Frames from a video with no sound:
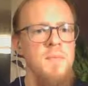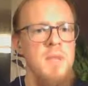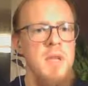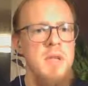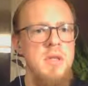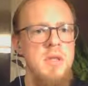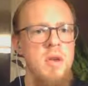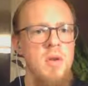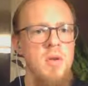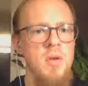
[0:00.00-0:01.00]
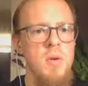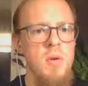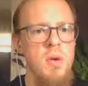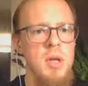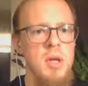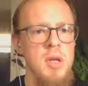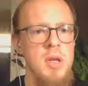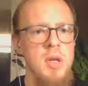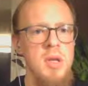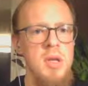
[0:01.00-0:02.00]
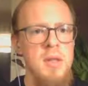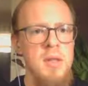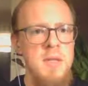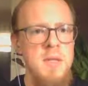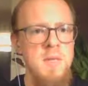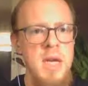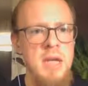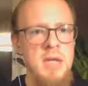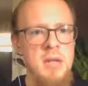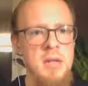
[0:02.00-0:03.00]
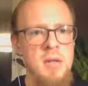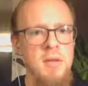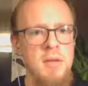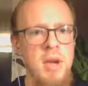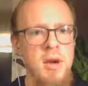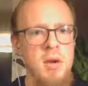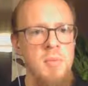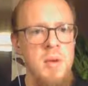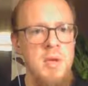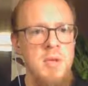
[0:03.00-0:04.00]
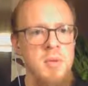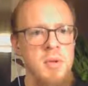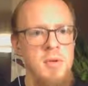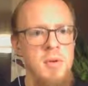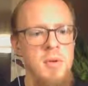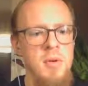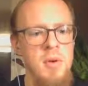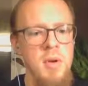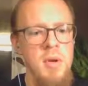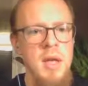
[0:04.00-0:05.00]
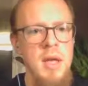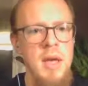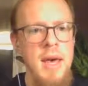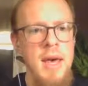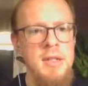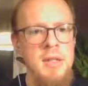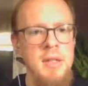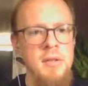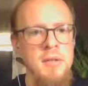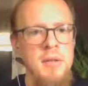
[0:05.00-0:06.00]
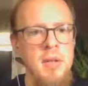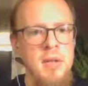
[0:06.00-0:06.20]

So this makes it entirely possible to accidentally